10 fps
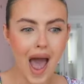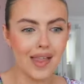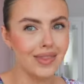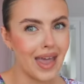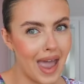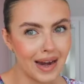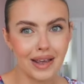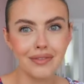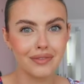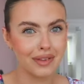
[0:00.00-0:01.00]
And
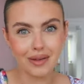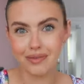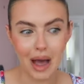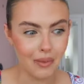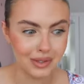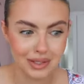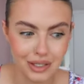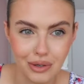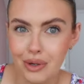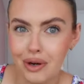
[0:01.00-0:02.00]
then if that wasn't
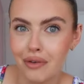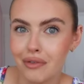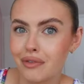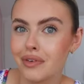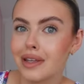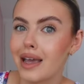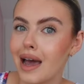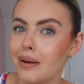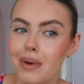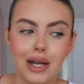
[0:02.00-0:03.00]
cute enough, they
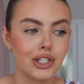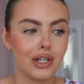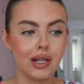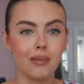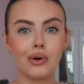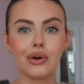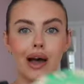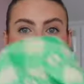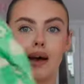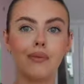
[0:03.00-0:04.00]
had a matching little
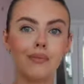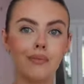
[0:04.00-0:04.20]
bucket